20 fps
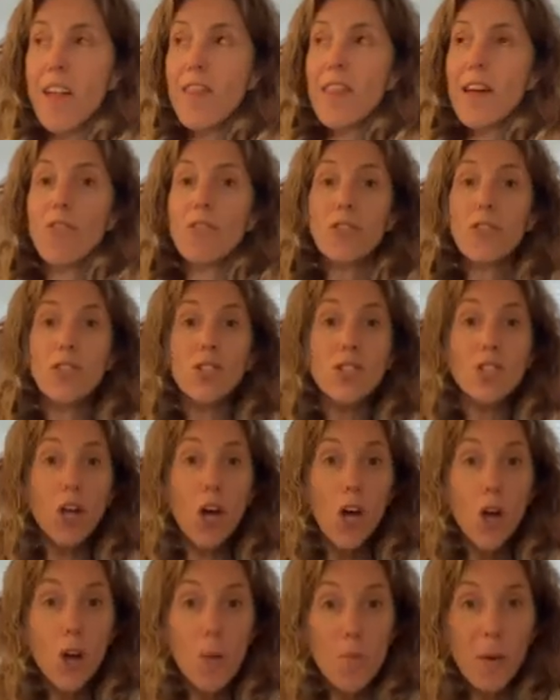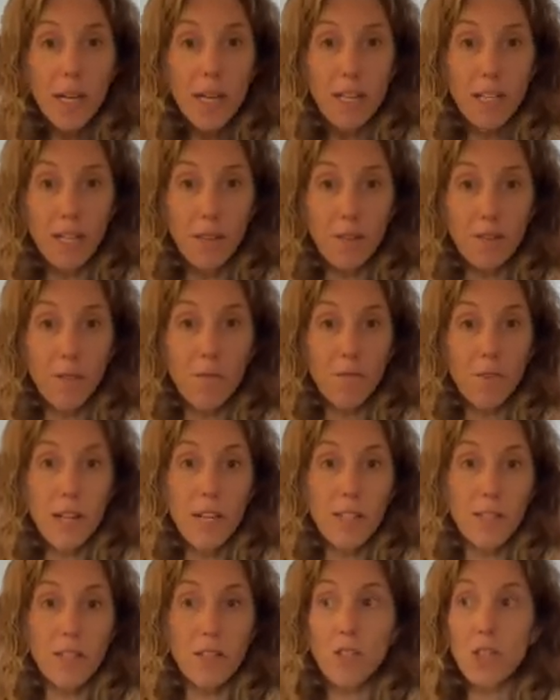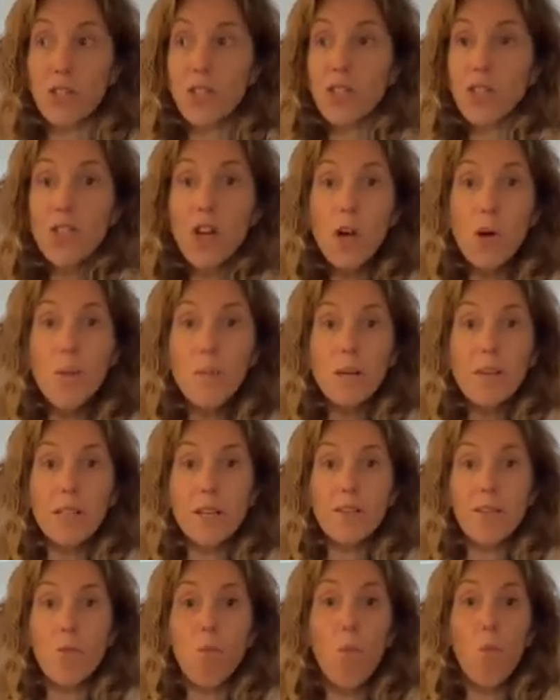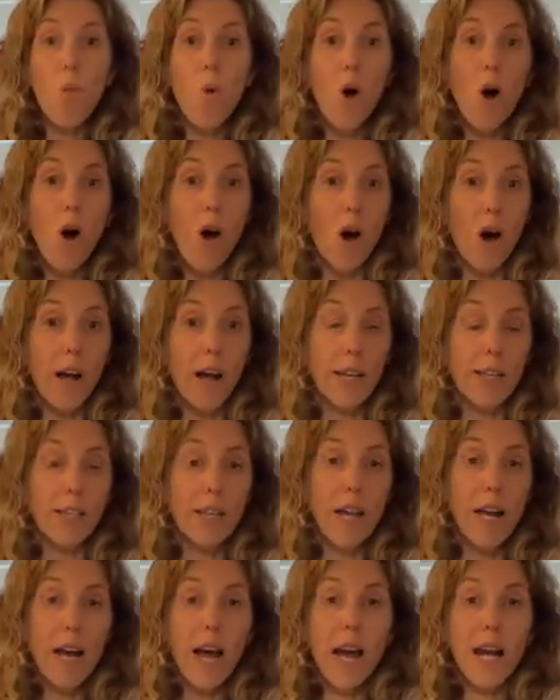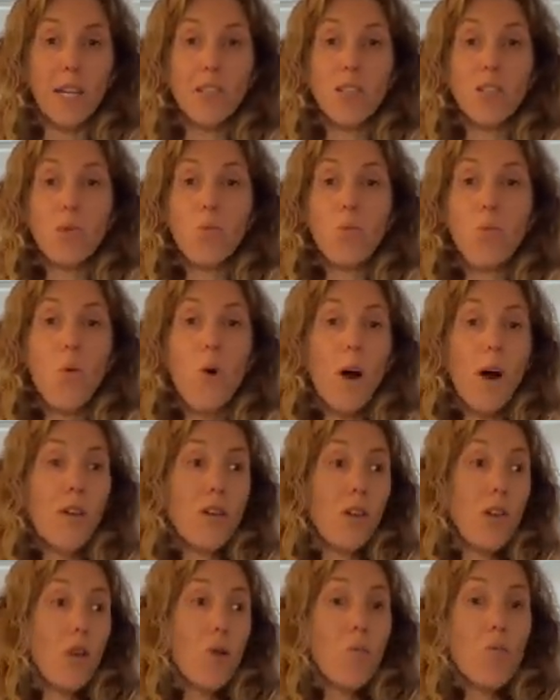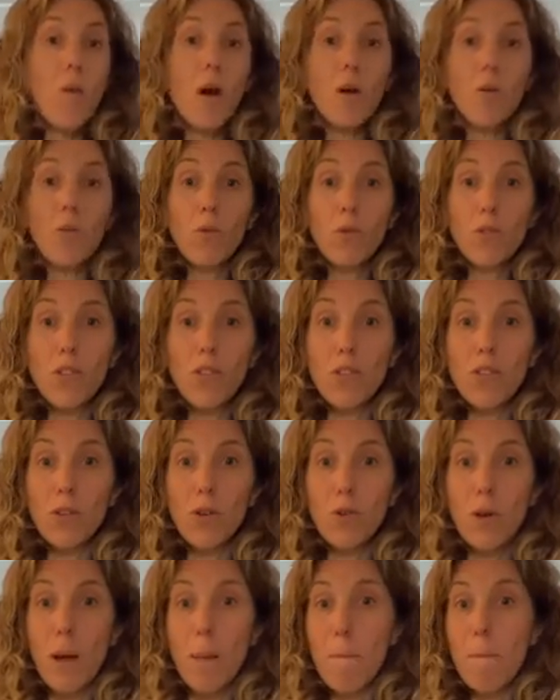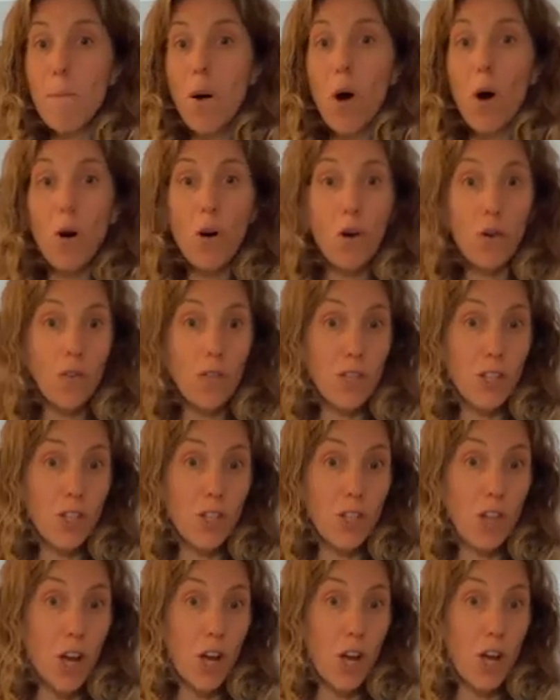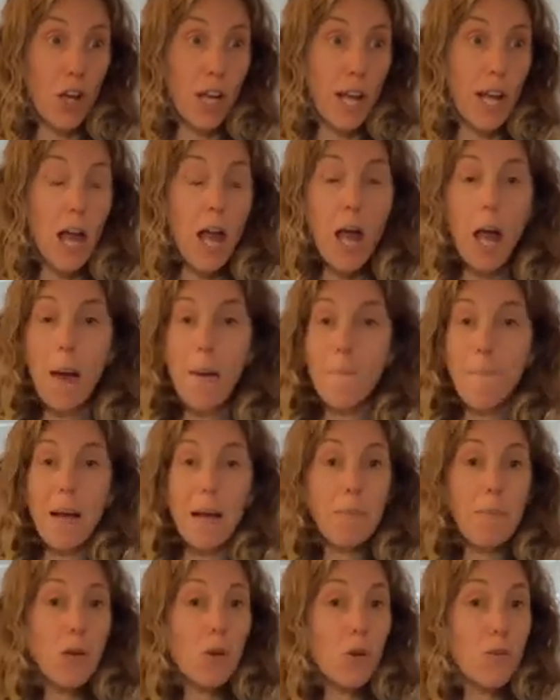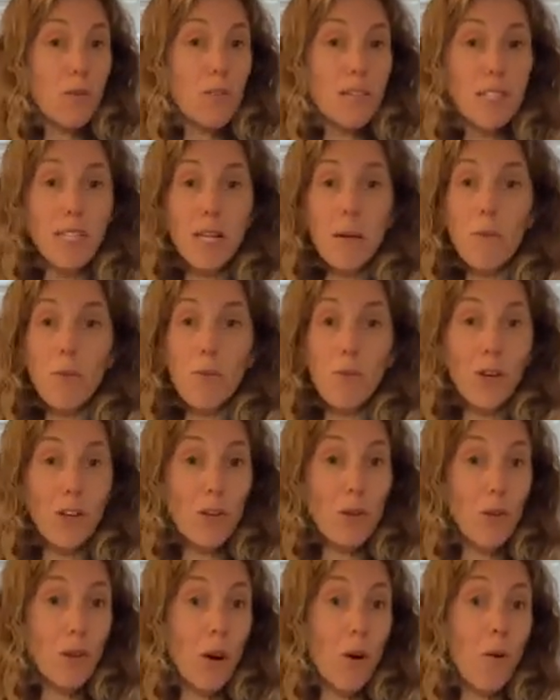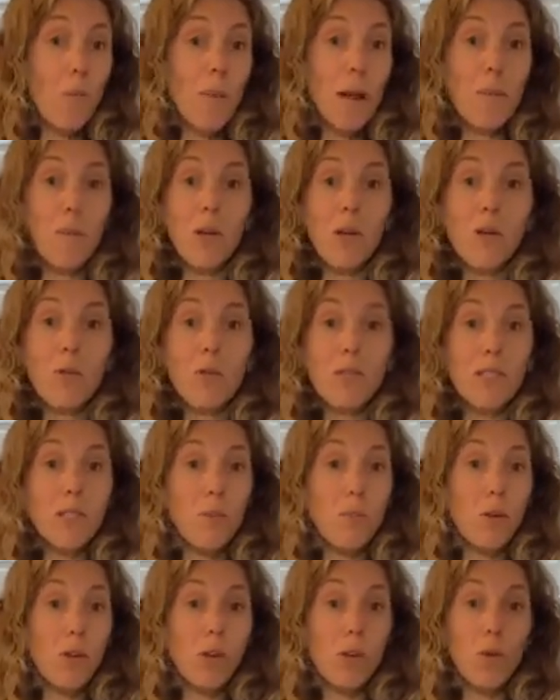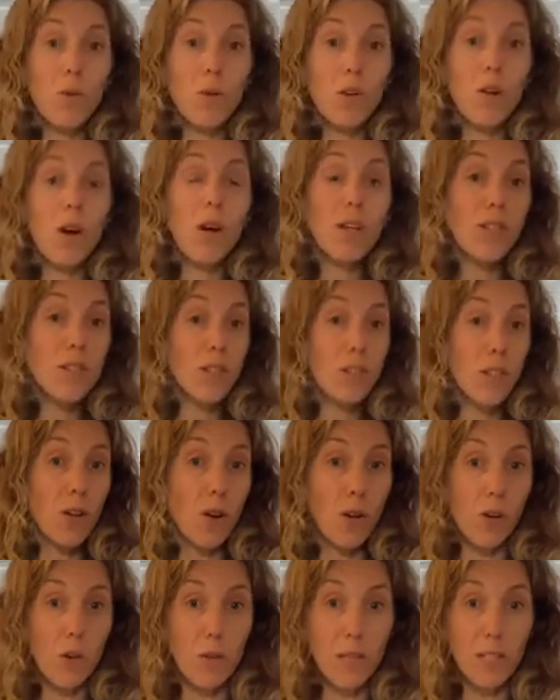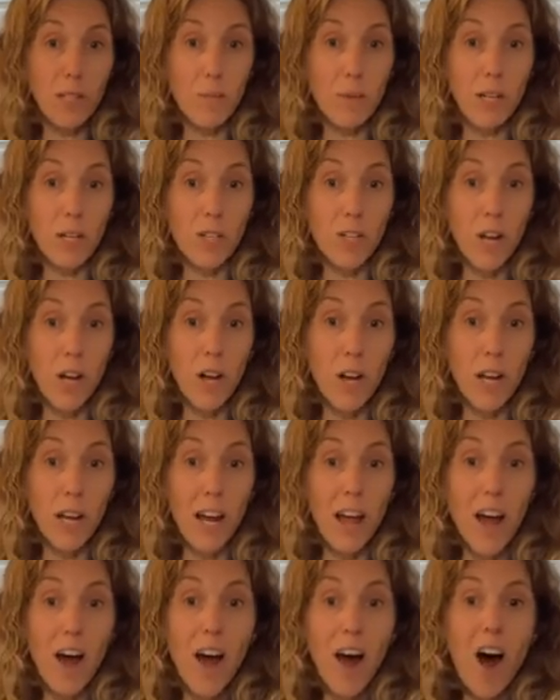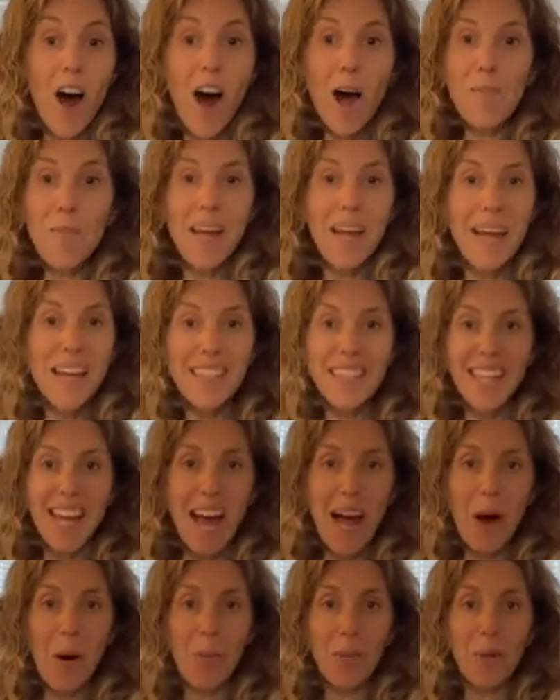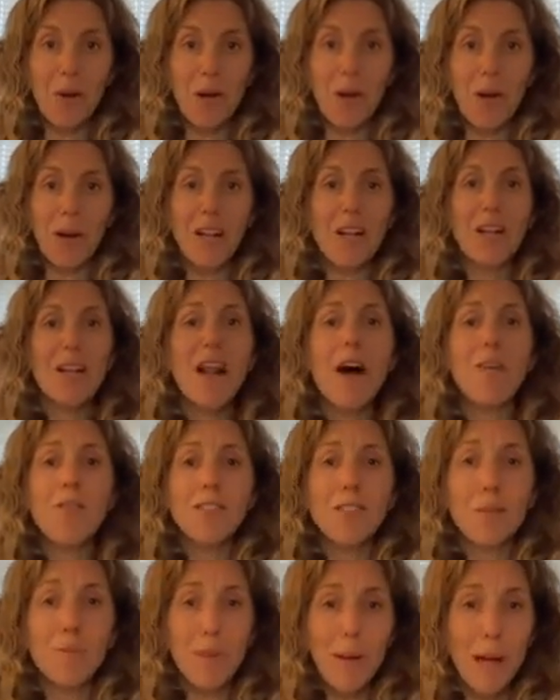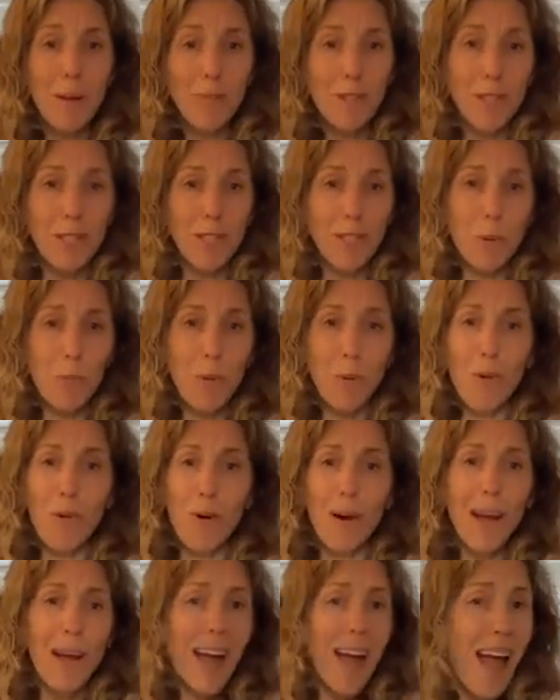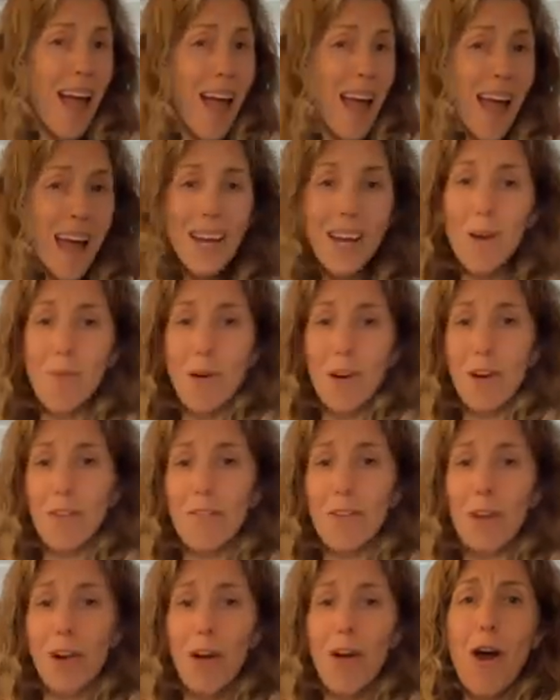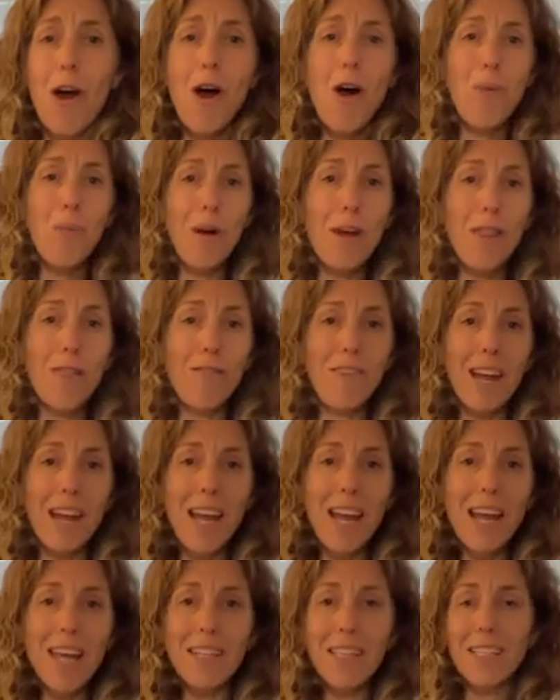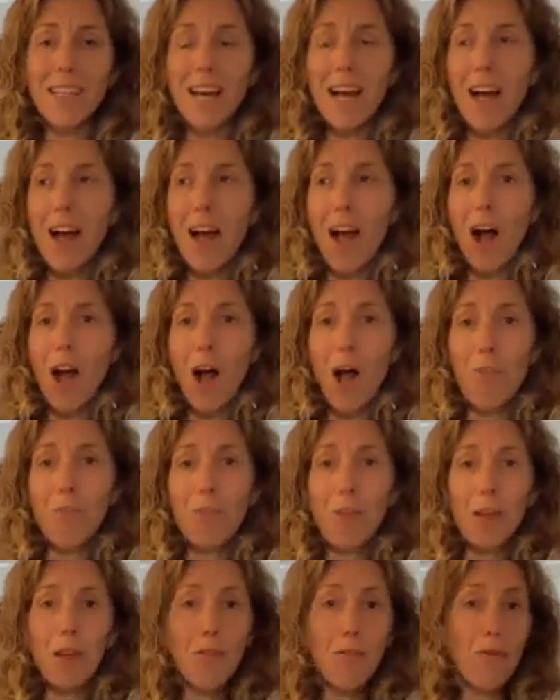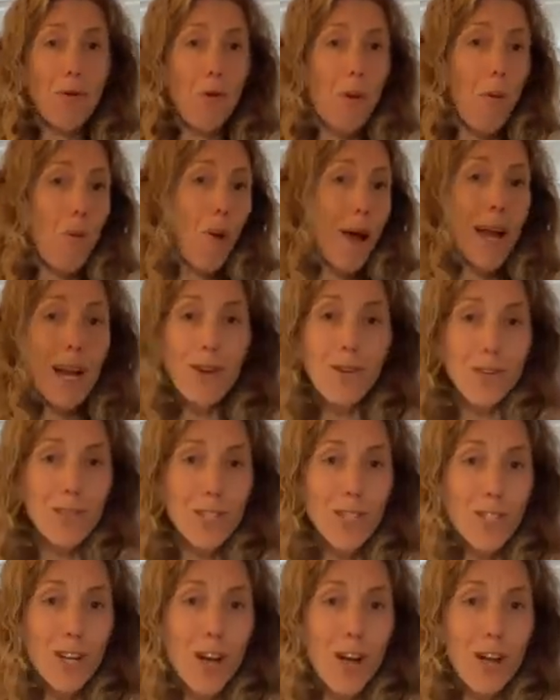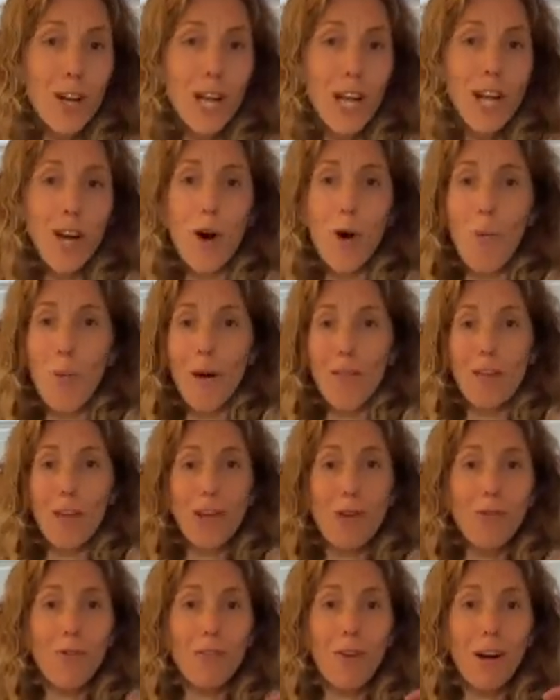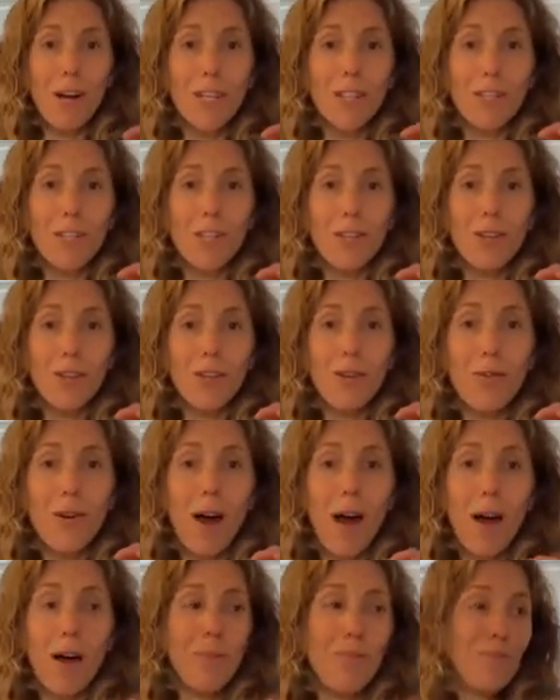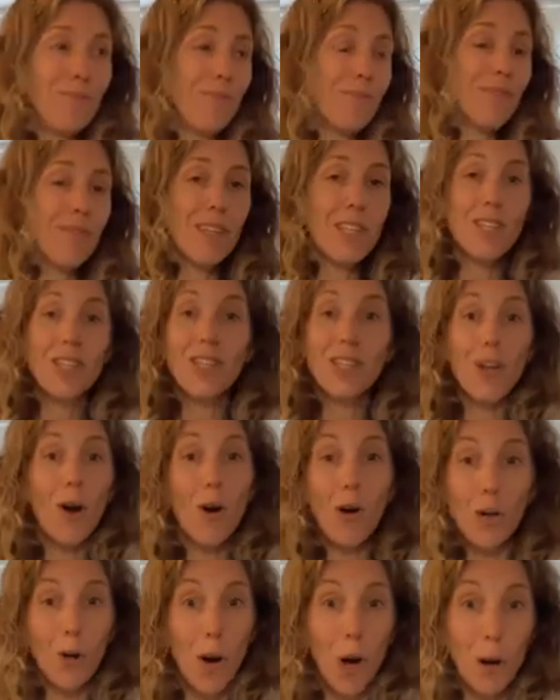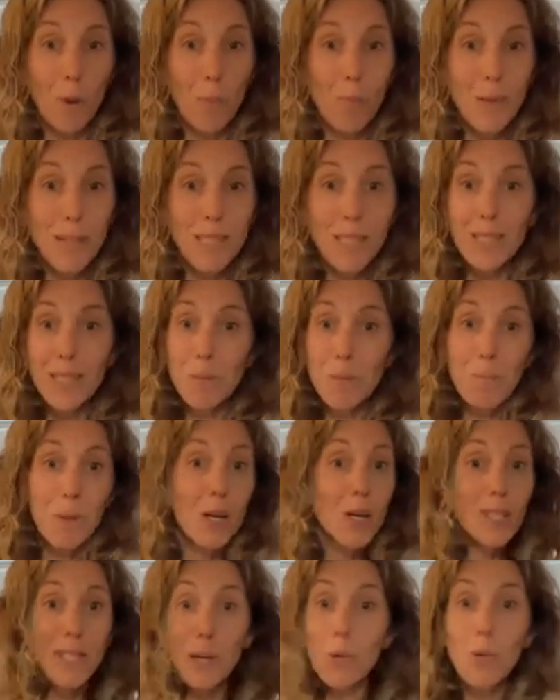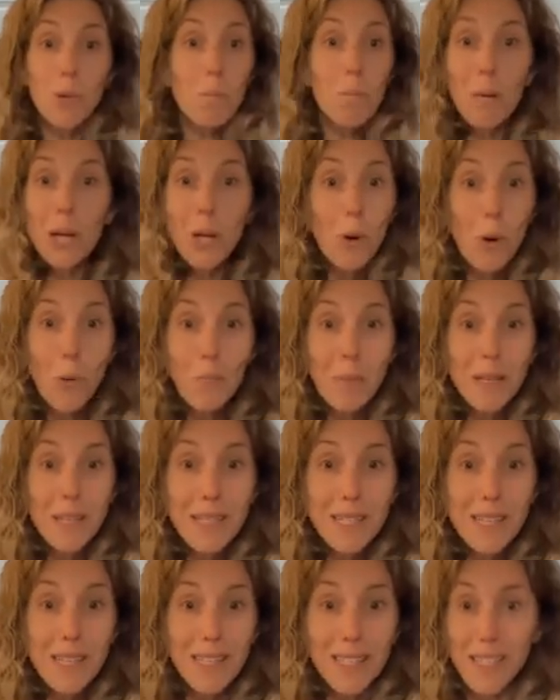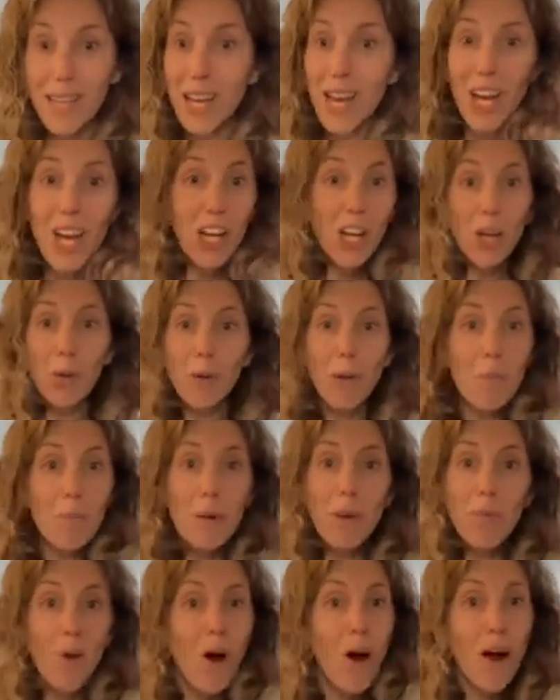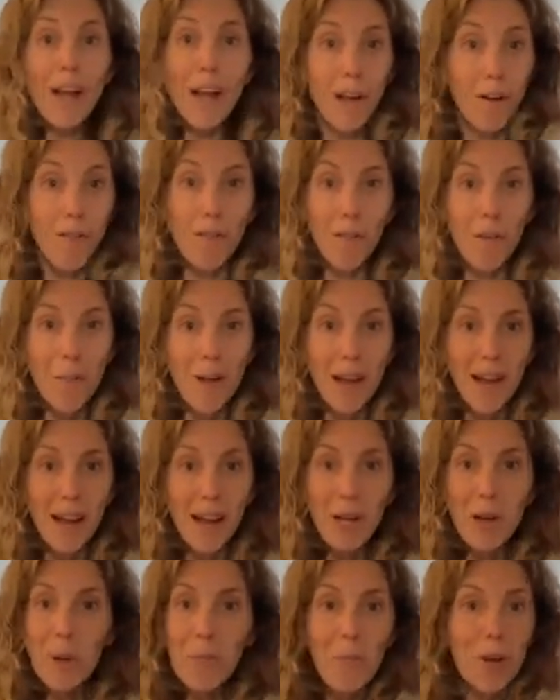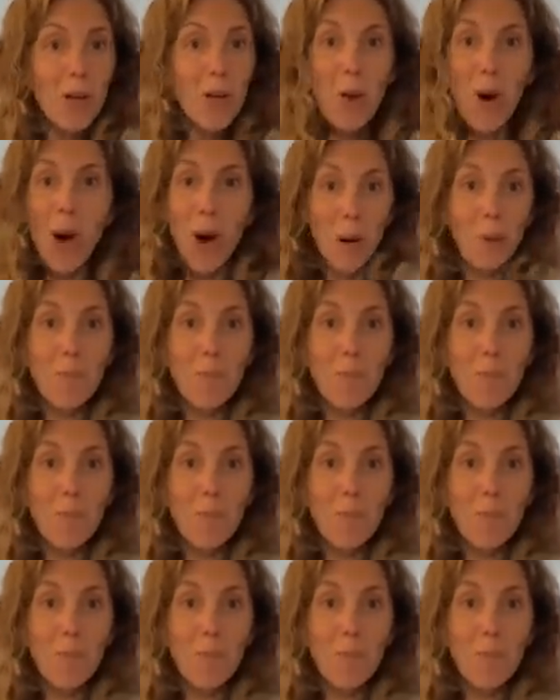There are so many different reasons and so many different whys as to why that you might want to embark on this journey. Maybe you're a slimmer or maybe you're someone who would like to start your slimming journey. I'm here to help you. I'd love to be able to support any one of you, whether it is through a weight loss journey, or whether you'd like to start your own business, because it would be your business. You wouldn't be working for me, you'd be your own